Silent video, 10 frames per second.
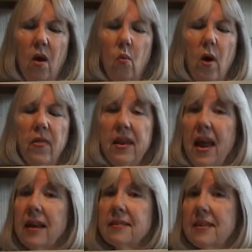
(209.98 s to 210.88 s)
Well, the
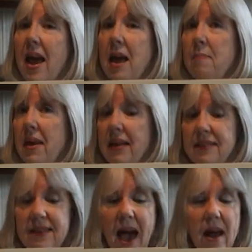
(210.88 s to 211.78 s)
next day, being
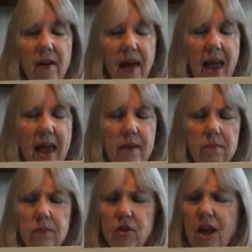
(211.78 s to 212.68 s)
Saturday,
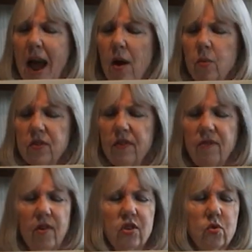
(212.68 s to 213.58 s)
Jack was the
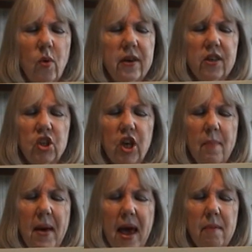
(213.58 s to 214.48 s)
first one to
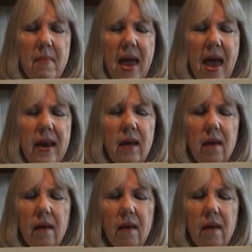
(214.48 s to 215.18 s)
jump out of bed.